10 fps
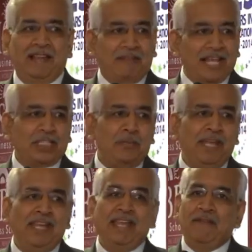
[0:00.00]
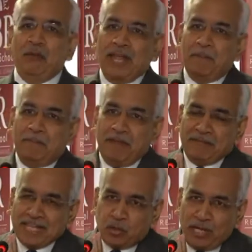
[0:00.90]
Trust me,
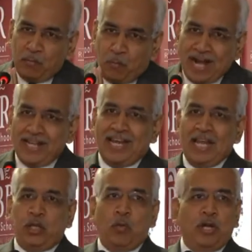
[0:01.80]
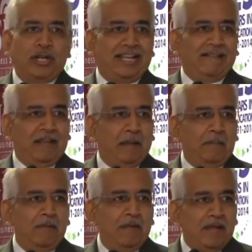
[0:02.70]
if there's only one trait you want to
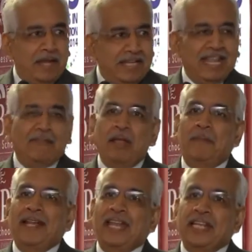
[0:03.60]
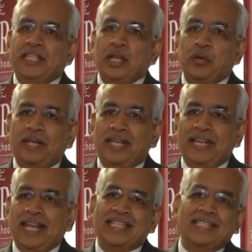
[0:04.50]
develop attention to
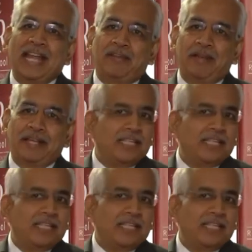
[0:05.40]
detail as that trait.